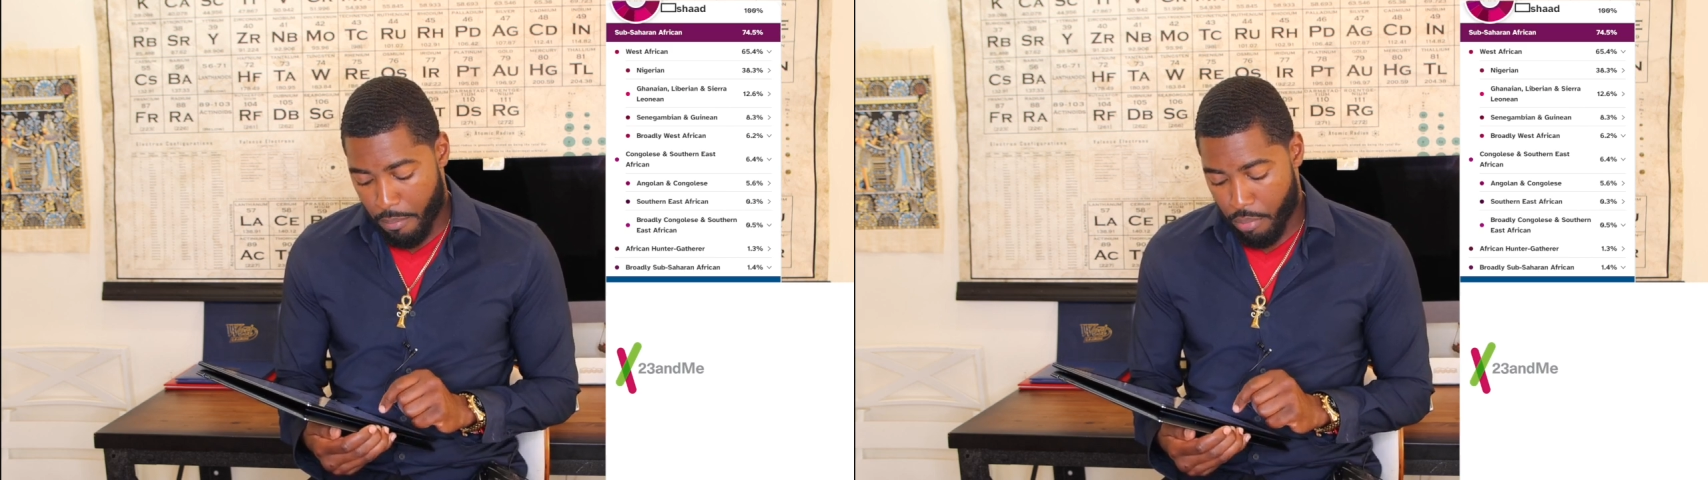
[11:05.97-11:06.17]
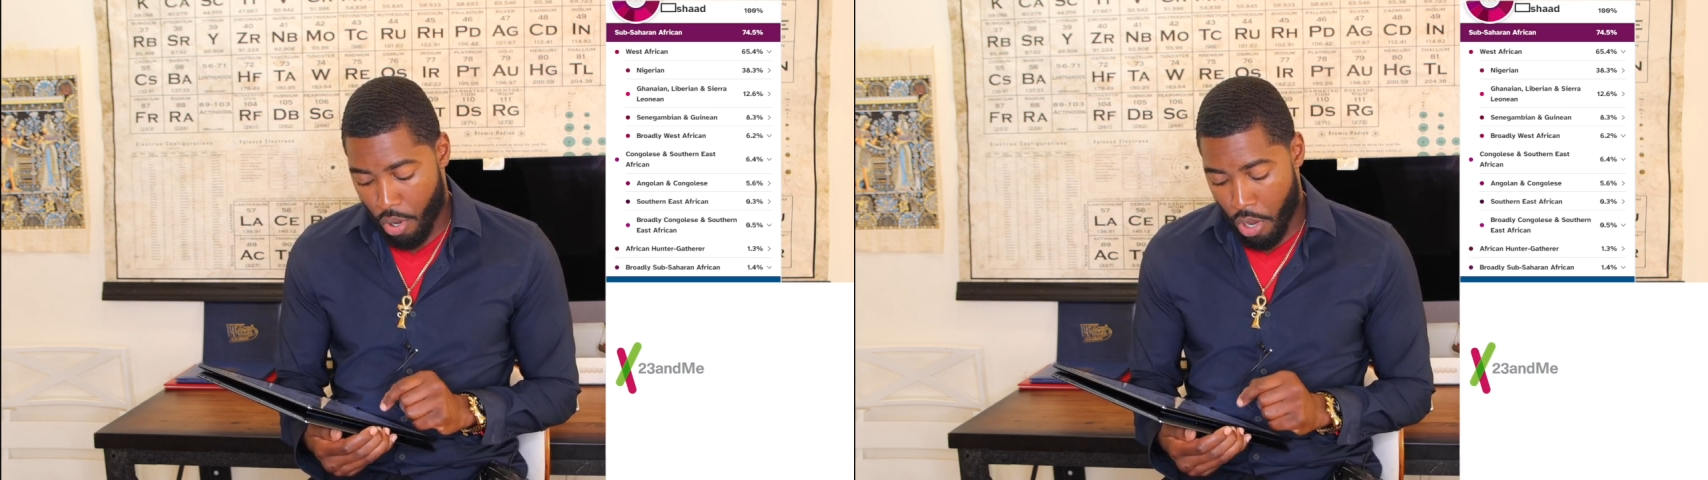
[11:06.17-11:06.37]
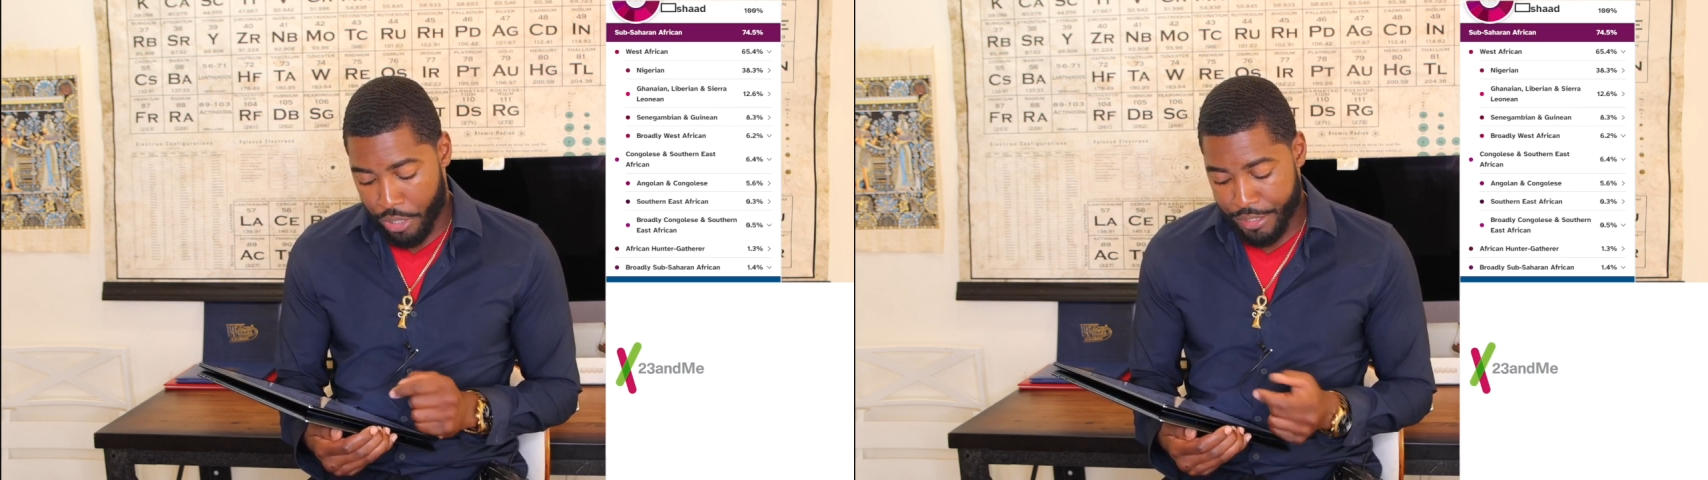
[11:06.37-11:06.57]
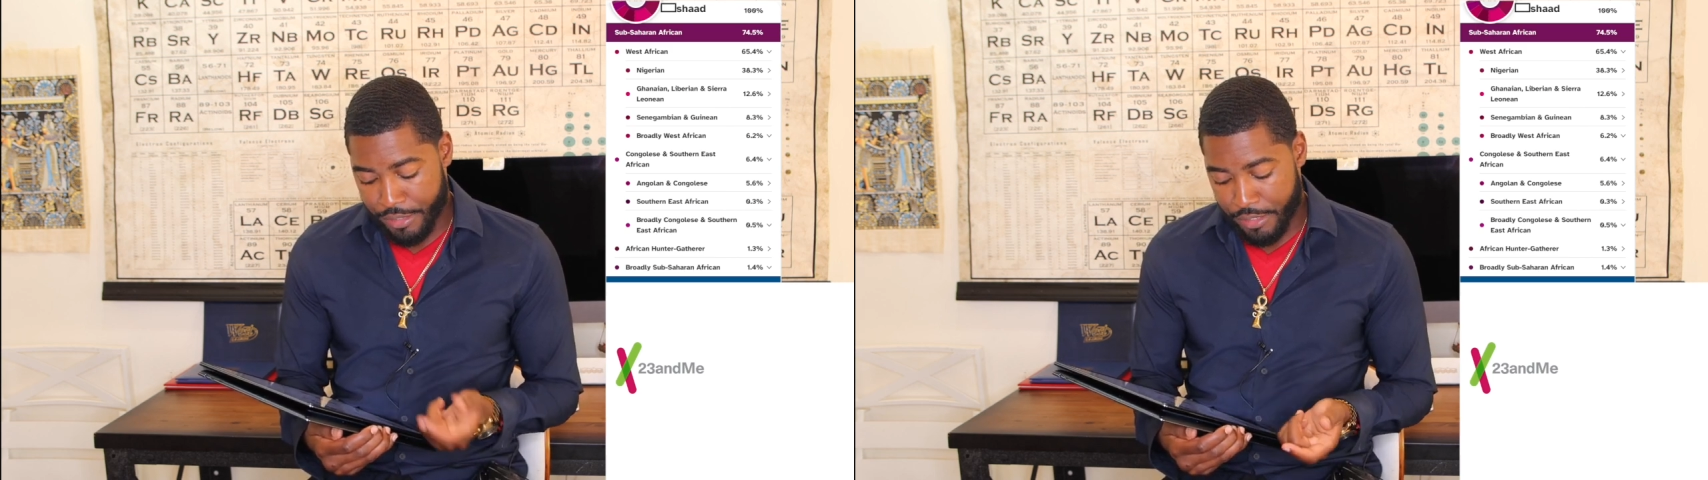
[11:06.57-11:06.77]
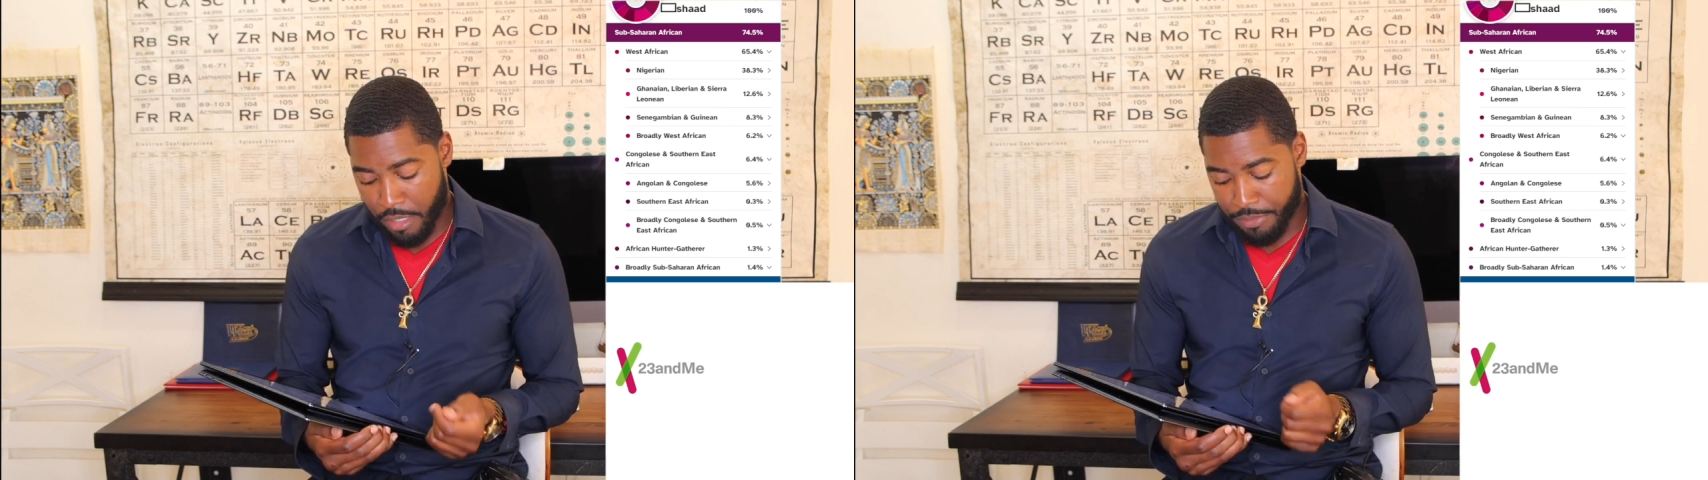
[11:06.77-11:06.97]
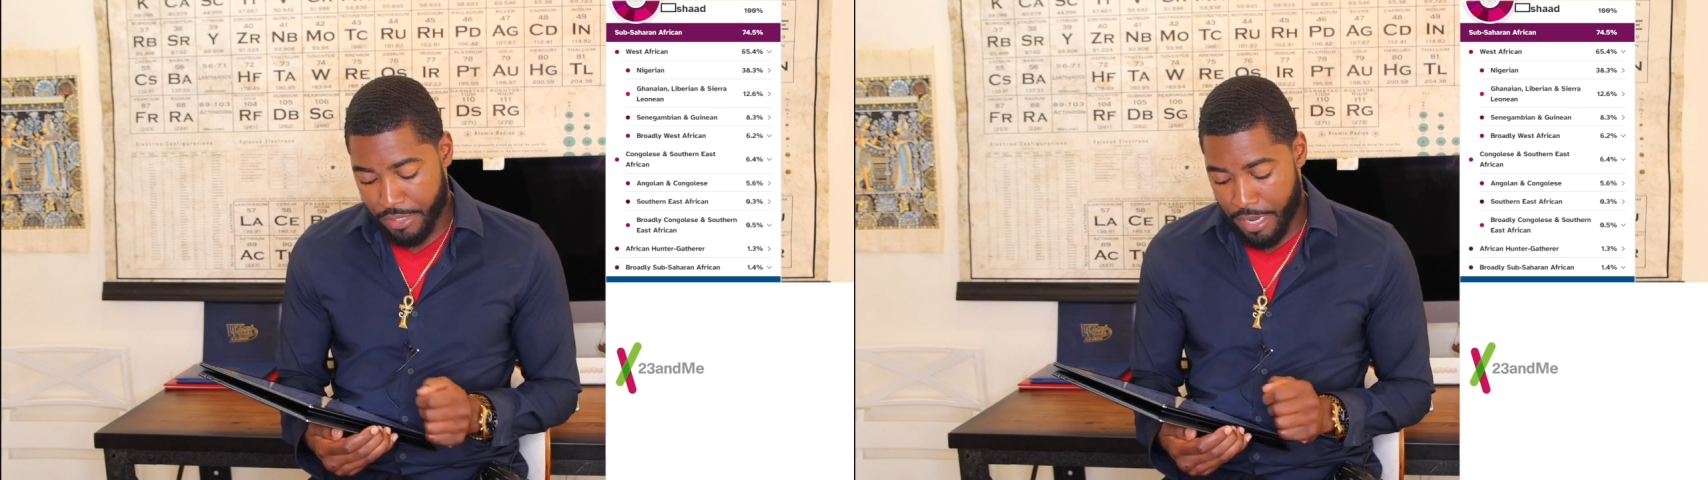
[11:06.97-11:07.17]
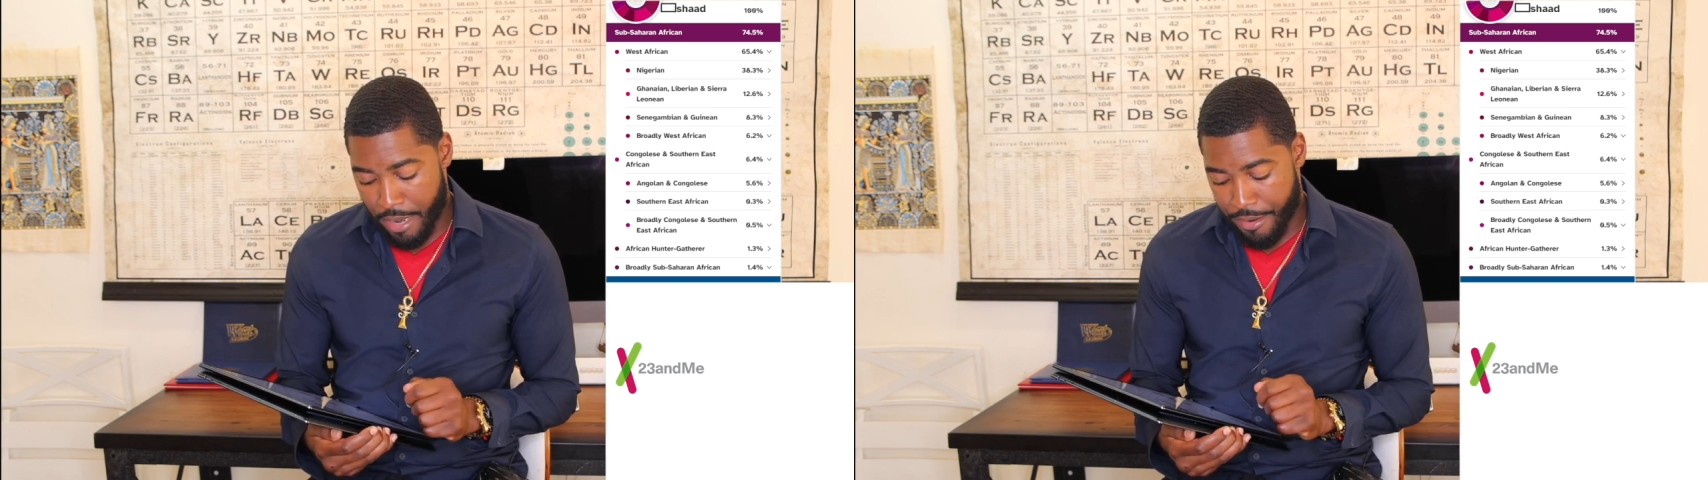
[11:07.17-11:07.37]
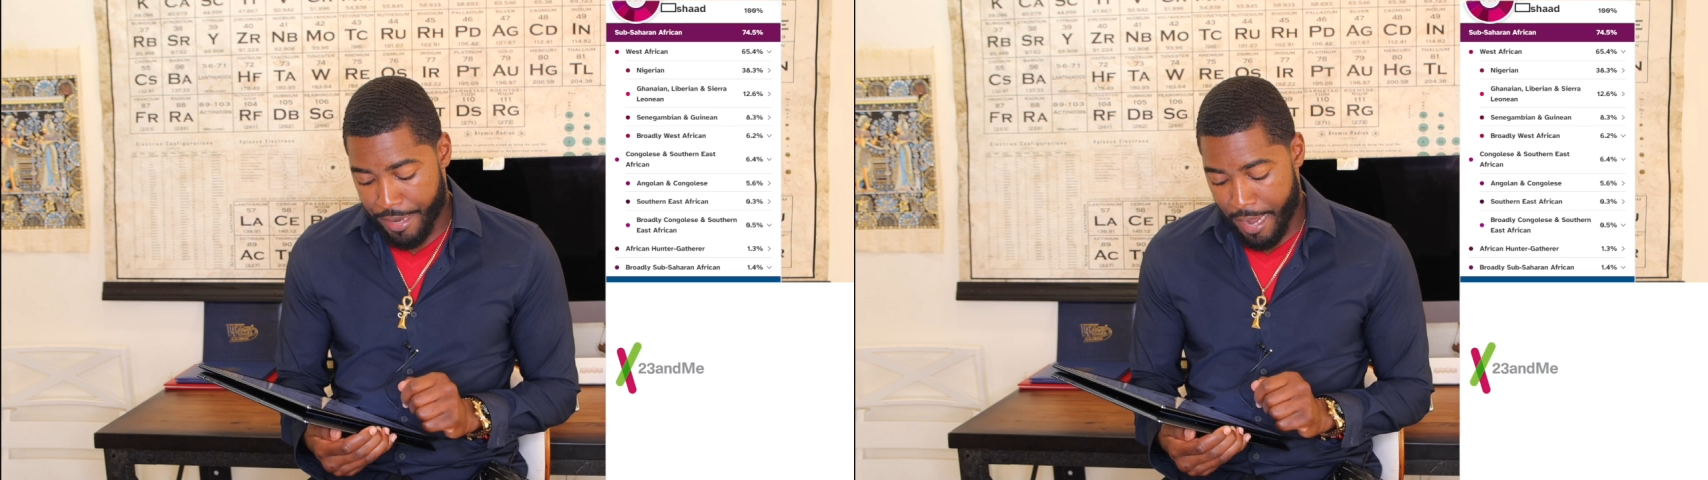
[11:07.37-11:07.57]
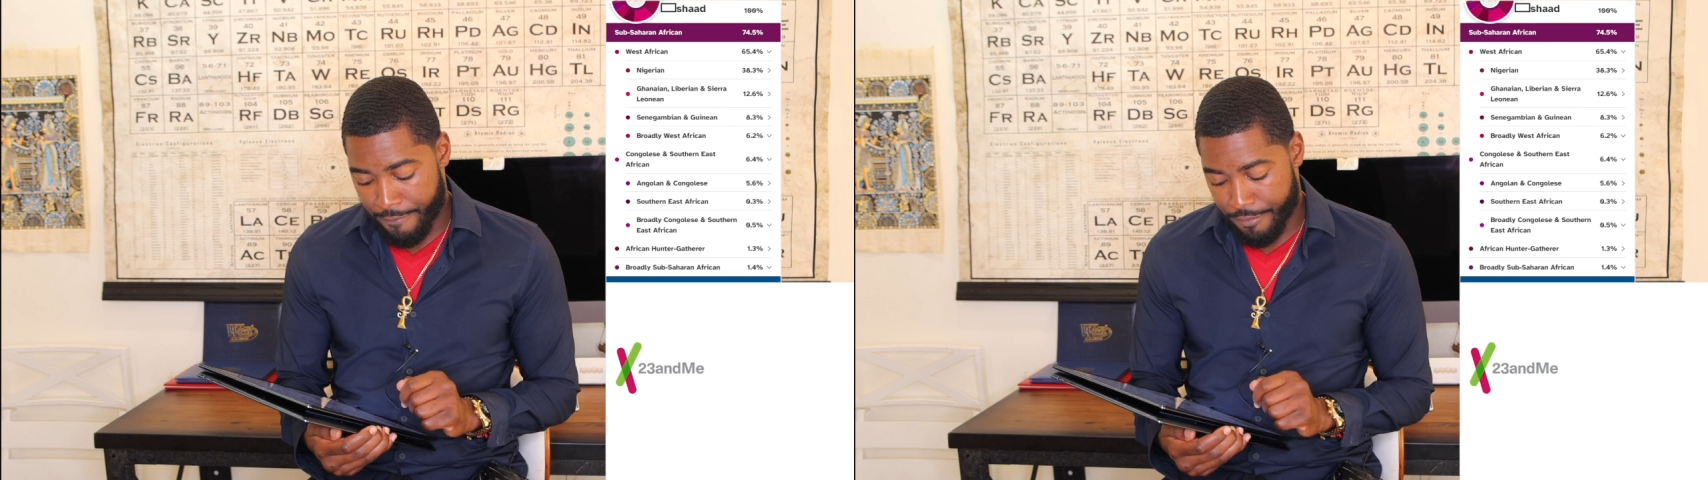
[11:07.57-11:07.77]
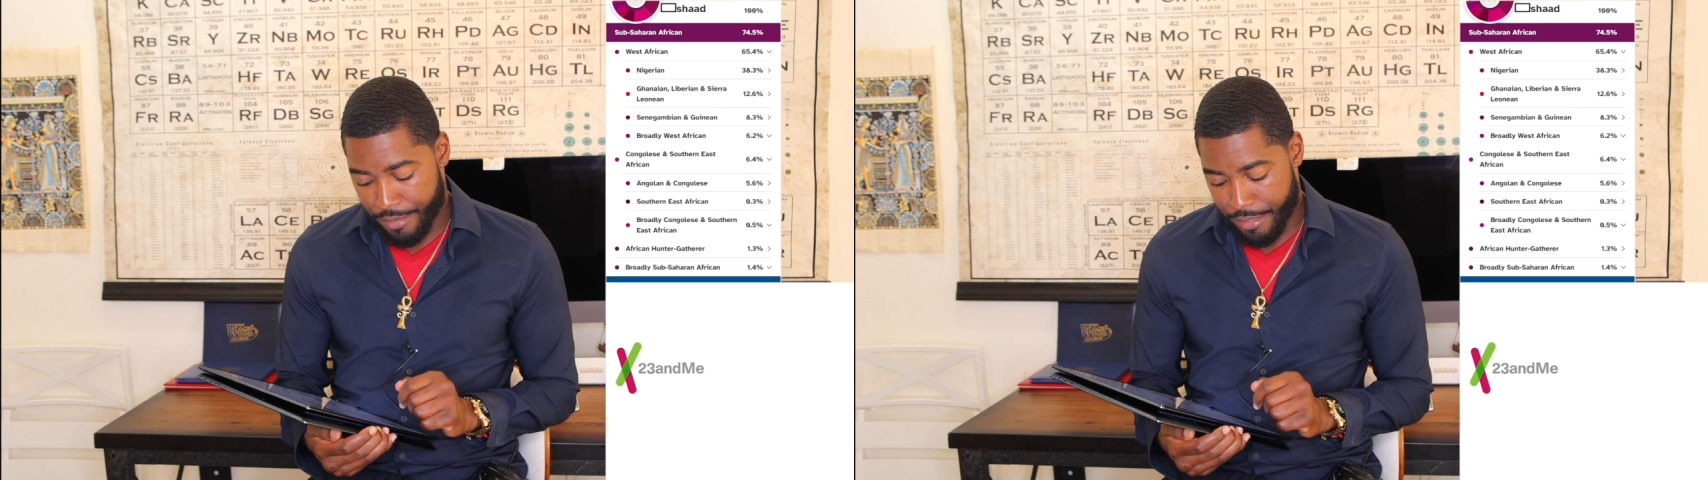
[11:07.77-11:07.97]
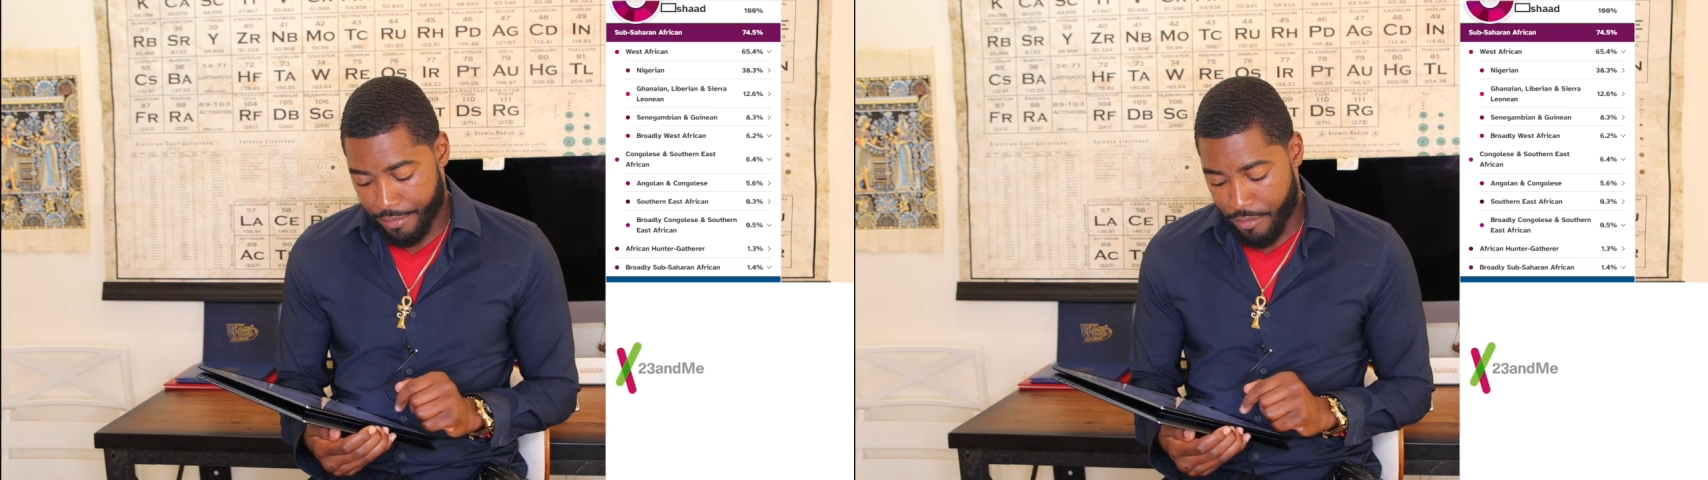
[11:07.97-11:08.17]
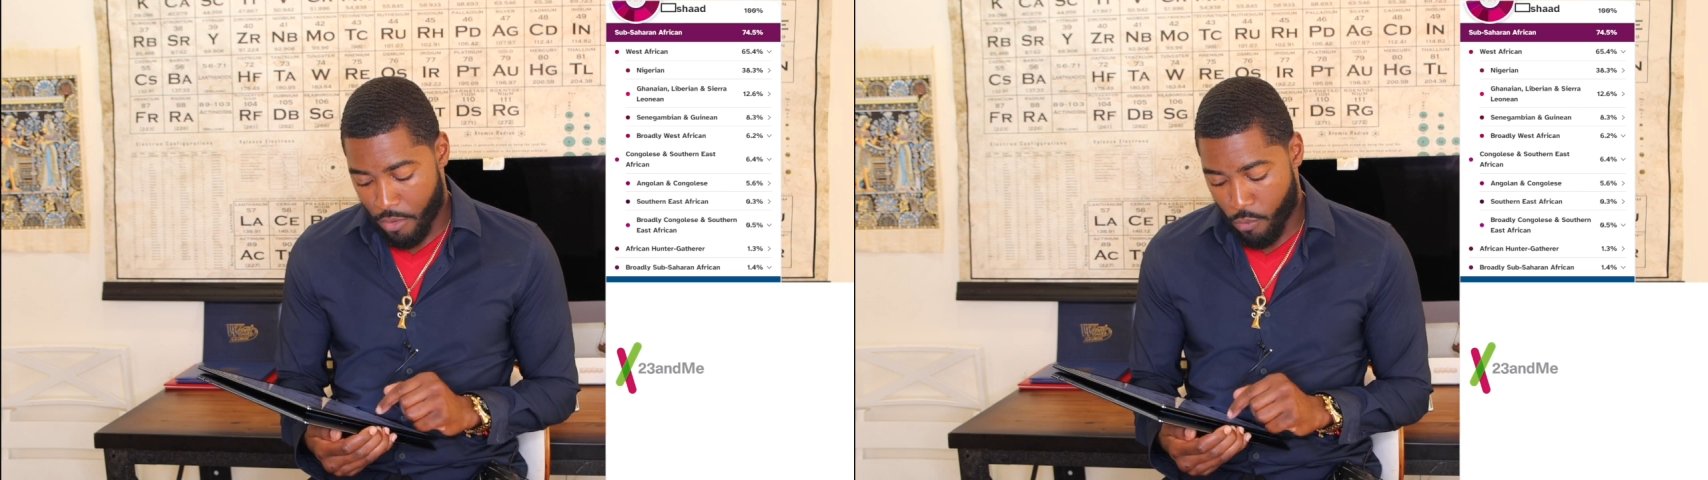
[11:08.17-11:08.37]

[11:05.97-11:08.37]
Broadly Sub-Saharan African,